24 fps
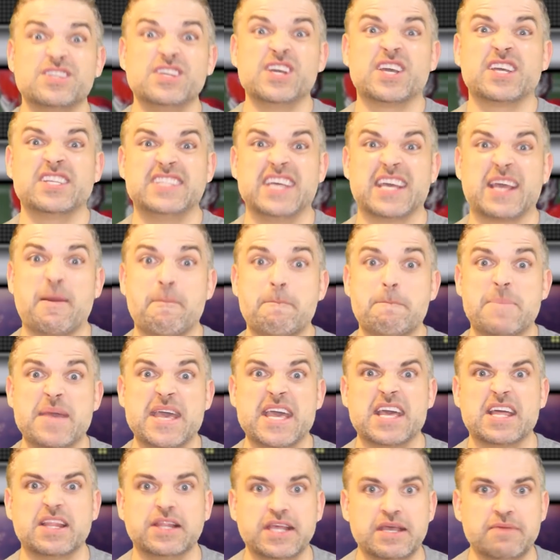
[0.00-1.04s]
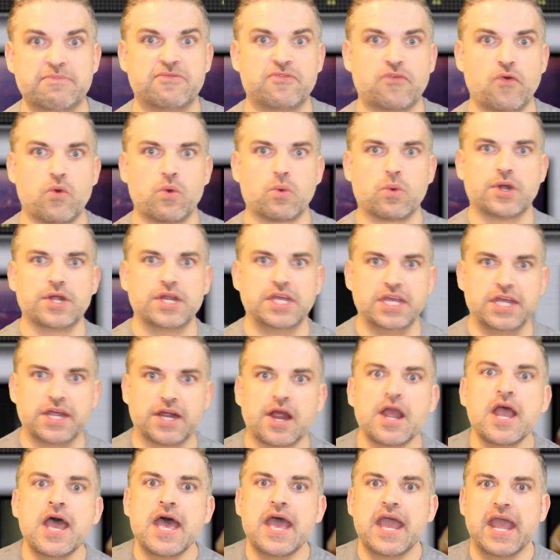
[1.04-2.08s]
He could take a big leap forward
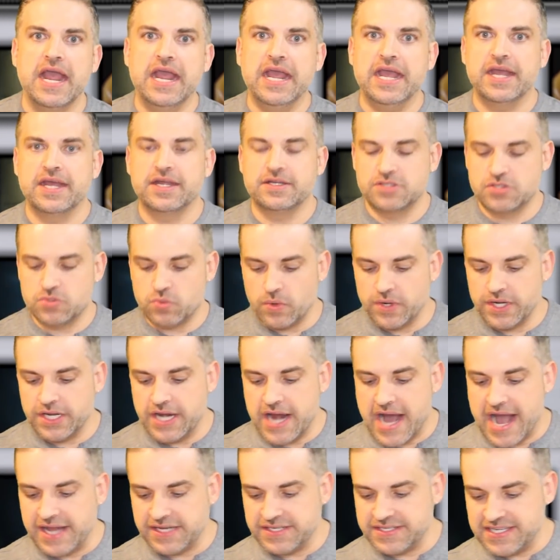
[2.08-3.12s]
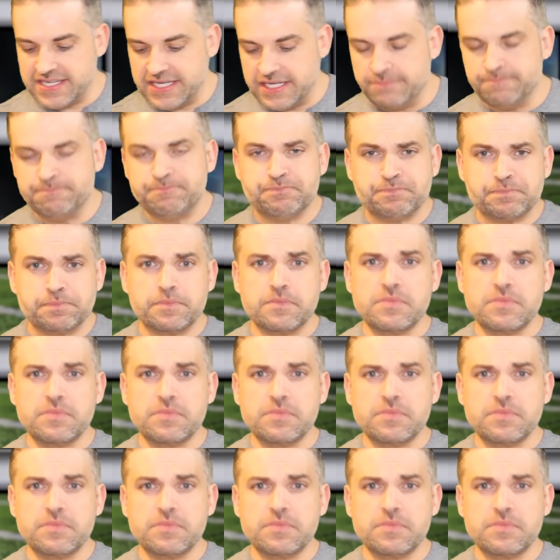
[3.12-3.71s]
here in 2019.